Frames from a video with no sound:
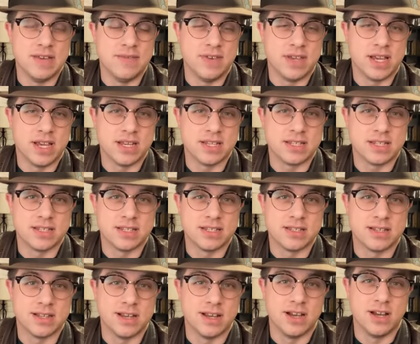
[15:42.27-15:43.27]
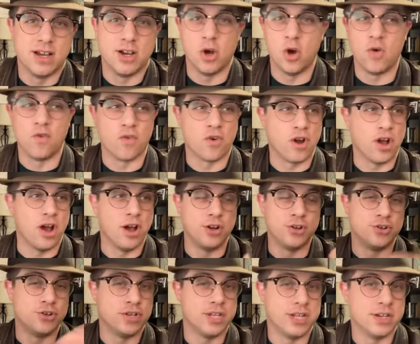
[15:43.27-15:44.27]
giving us over
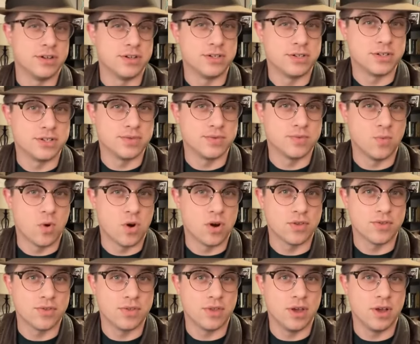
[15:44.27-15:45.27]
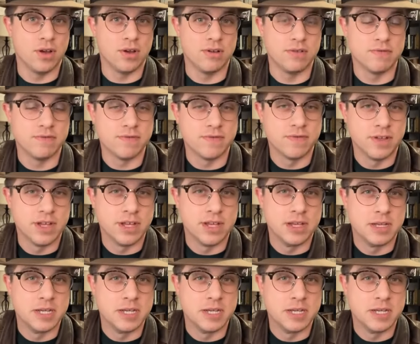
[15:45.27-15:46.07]
100 years worth of